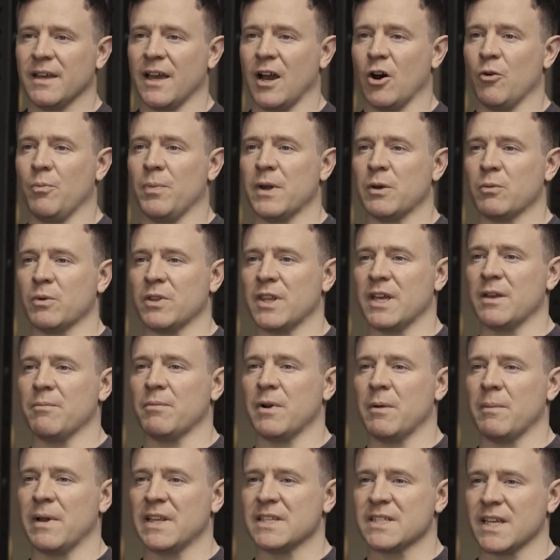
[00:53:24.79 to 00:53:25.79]
helping with the
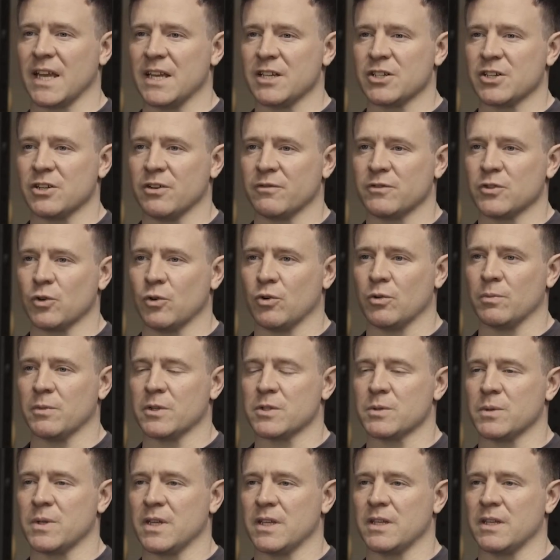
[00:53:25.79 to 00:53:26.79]
implementation of
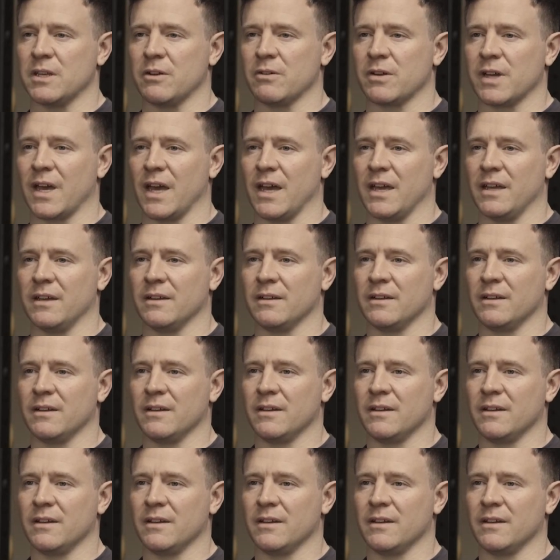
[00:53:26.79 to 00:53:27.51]
tournaments within the UK.